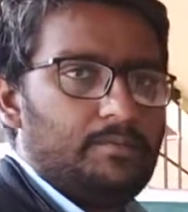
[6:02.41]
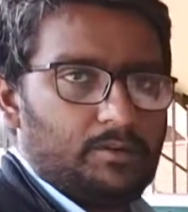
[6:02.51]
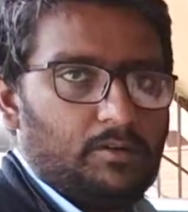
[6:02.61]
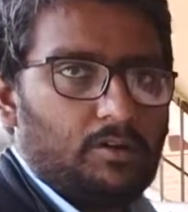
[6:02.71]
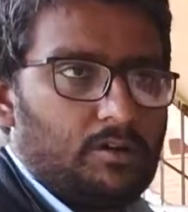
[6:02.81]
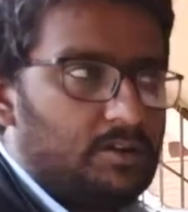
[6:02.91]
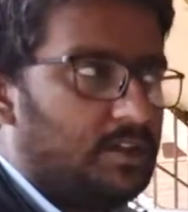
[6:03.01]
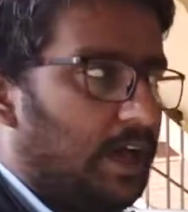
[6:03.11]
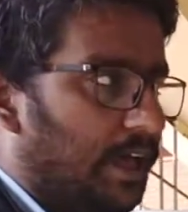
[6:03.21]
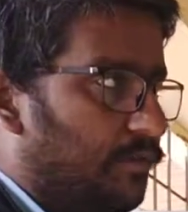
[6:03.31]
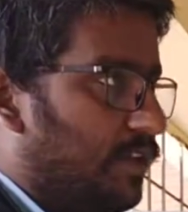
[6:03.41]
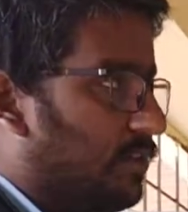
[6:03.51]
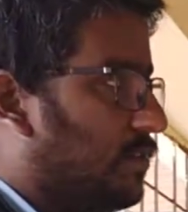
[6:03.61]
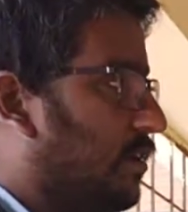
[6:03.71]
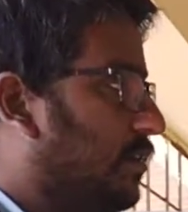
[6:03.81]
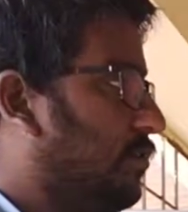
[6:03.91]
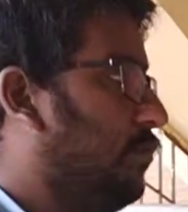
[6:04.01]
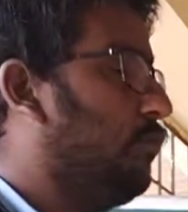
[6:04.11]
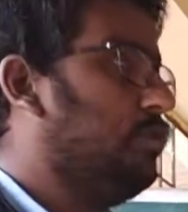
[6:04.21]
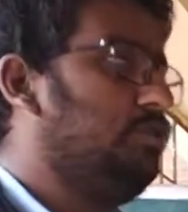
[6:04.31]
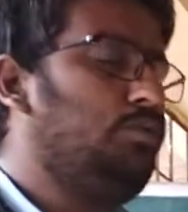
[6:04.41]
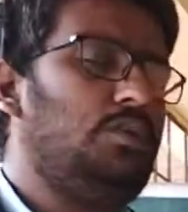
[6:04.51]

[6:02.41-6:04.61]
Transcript: or the highways. What do